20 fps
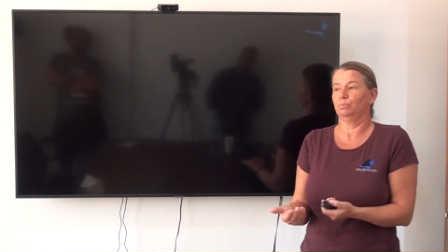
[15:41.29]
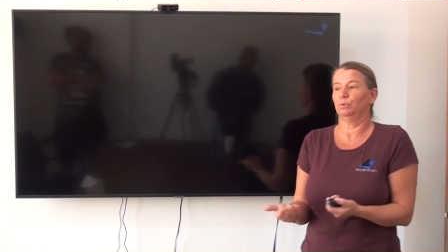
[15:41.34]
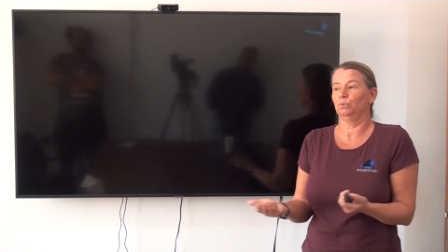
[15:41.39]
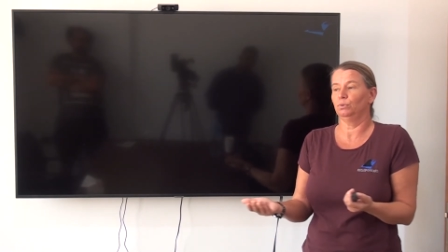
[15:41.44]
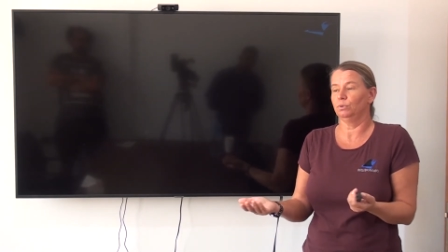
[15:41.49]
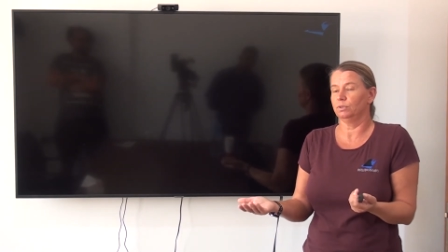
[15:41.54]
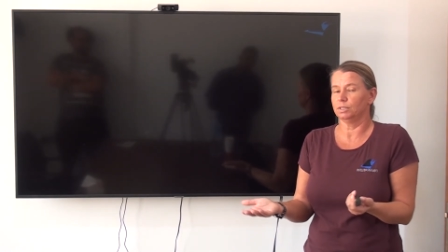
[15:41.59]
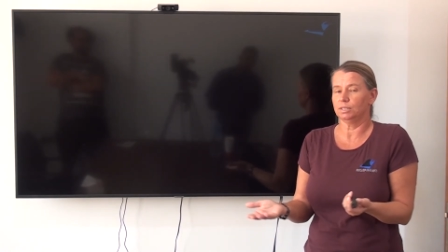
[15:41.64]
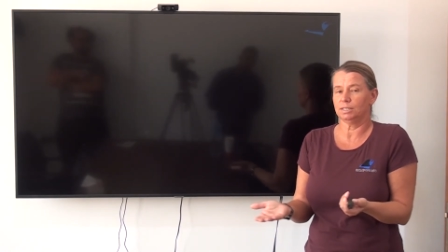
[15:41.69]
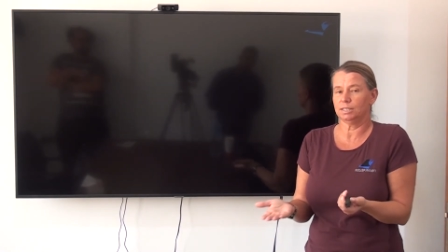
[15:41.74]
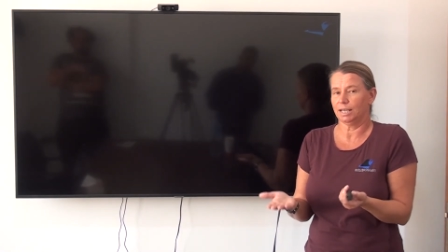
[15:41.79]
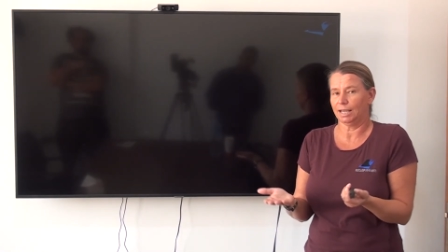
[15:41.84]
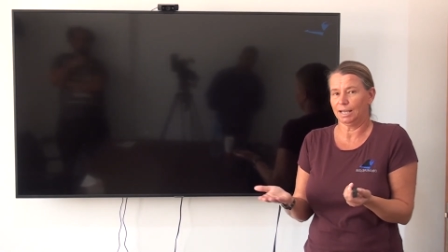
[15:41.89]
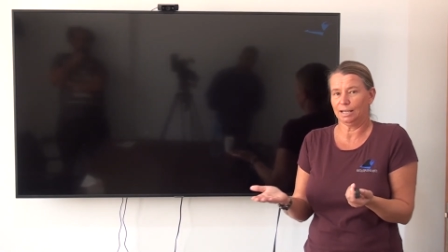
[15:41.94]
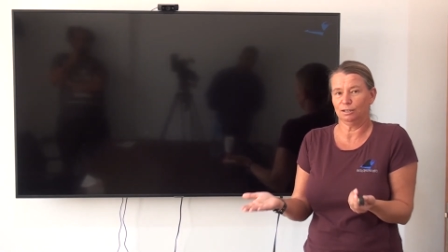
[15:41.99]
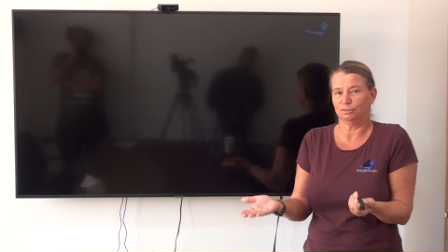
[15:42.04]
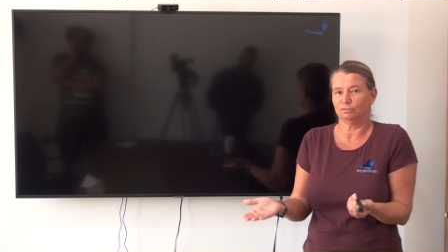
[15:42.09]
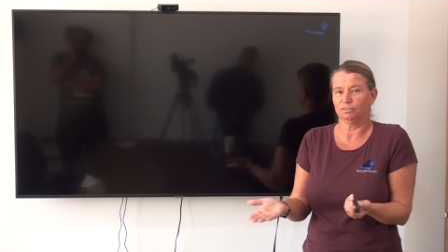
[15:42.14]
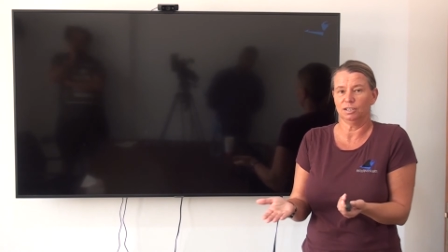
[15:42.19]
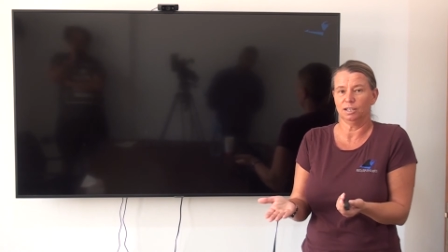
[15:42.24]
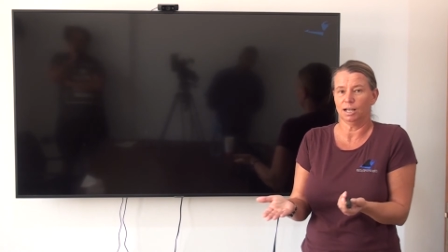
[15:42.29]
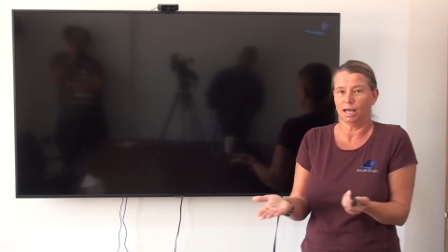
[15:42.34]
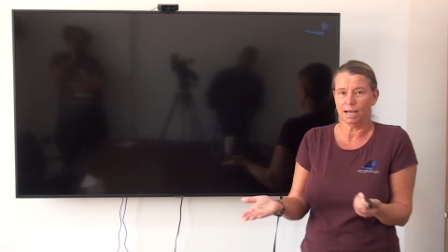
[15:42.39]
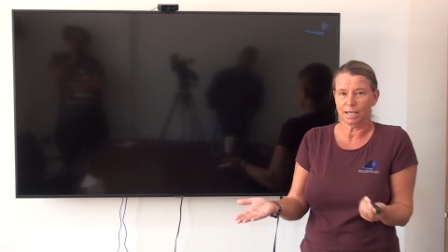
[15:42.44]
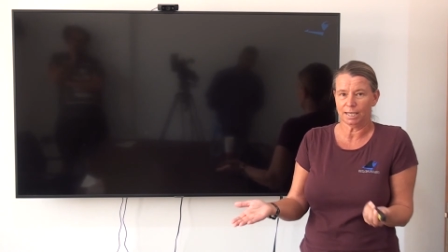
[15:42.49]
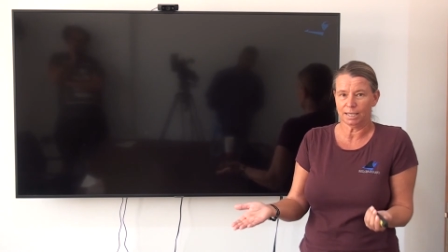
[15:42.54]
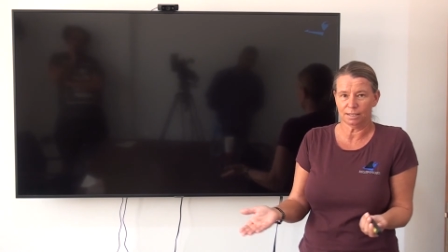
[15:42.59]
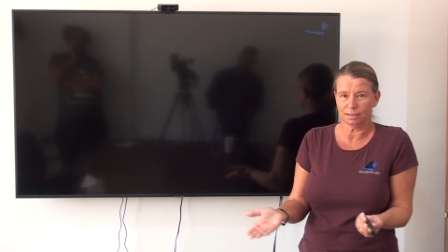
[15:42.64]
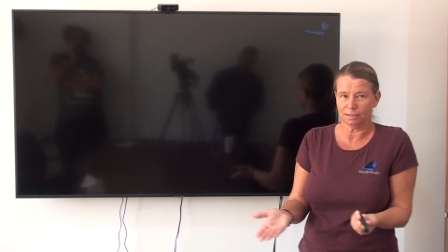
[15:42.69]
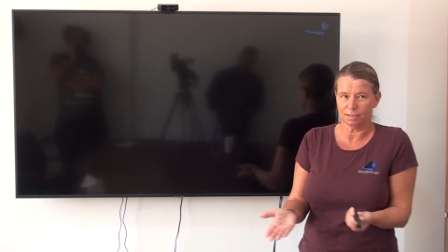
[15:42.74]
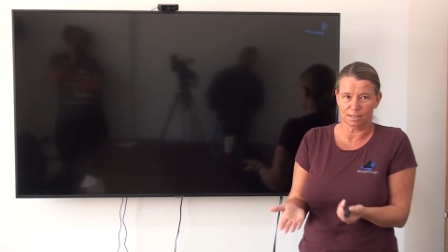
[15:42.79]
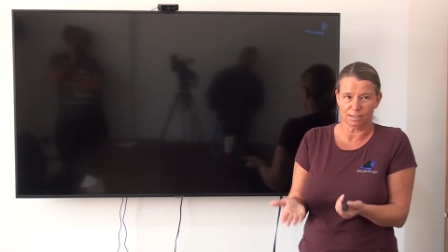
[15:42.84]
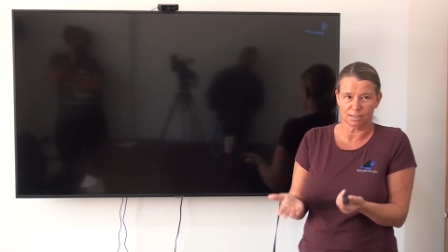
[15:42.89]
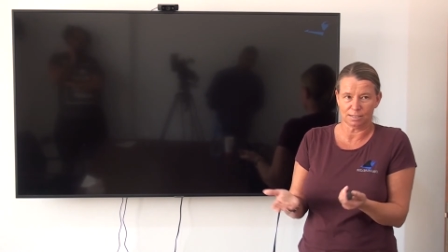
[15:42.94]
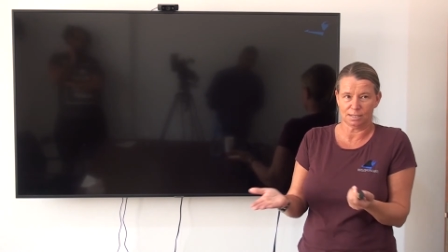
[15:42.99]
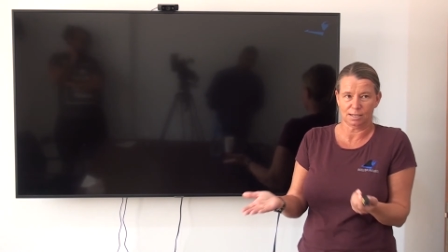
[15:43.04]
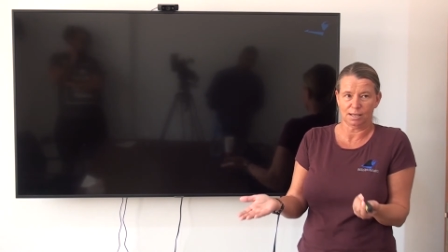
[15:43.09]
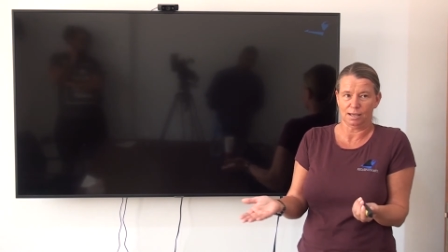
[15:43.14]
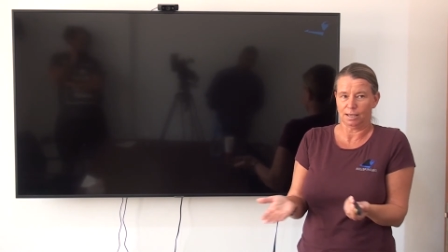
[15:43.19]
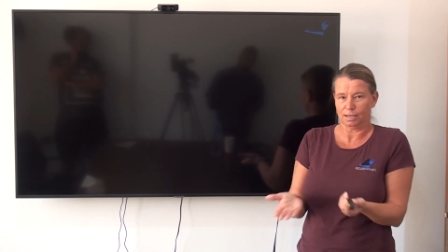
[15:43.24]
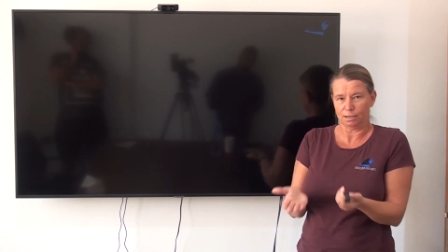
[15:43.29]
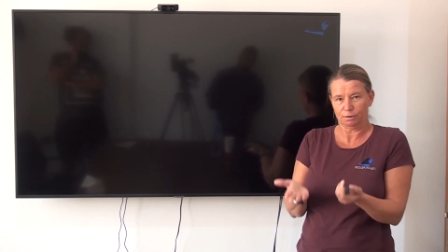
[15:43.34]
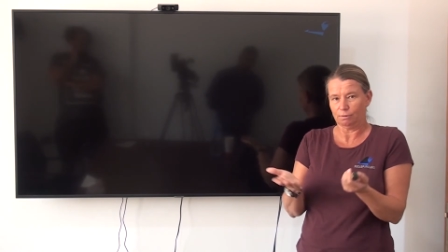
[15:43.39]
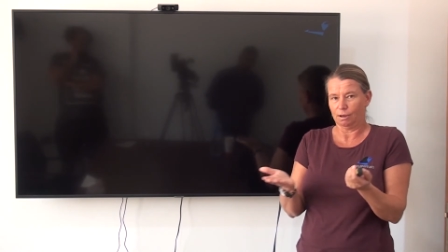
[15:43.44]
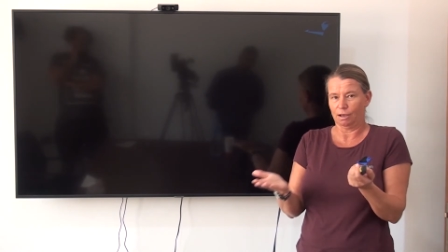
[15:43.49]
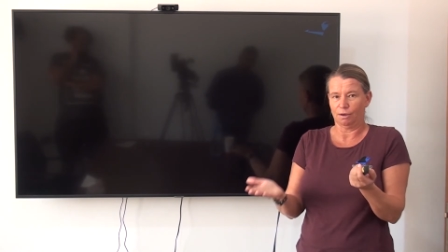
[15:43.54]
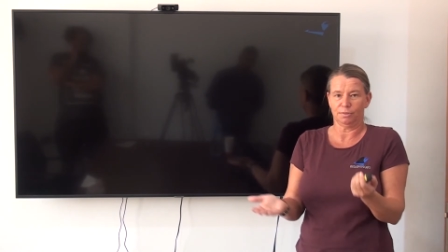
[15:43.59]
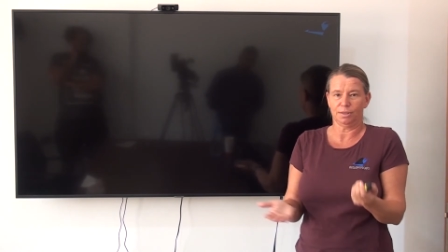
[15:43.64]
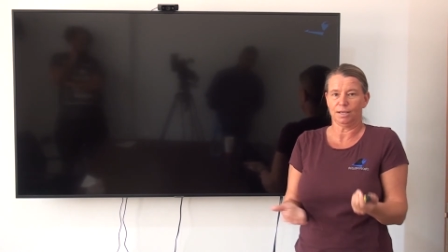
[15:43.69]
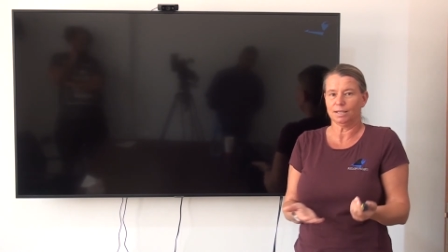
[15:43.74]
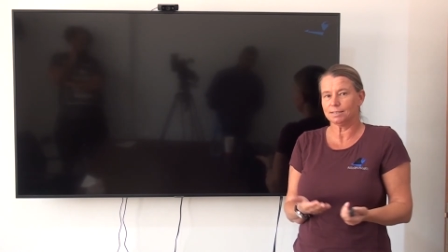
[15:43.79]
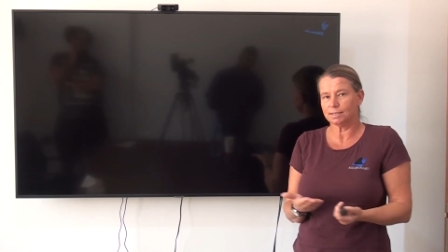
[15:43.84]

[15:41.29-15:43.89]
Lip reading: pull the tail of a lion that is lying around there.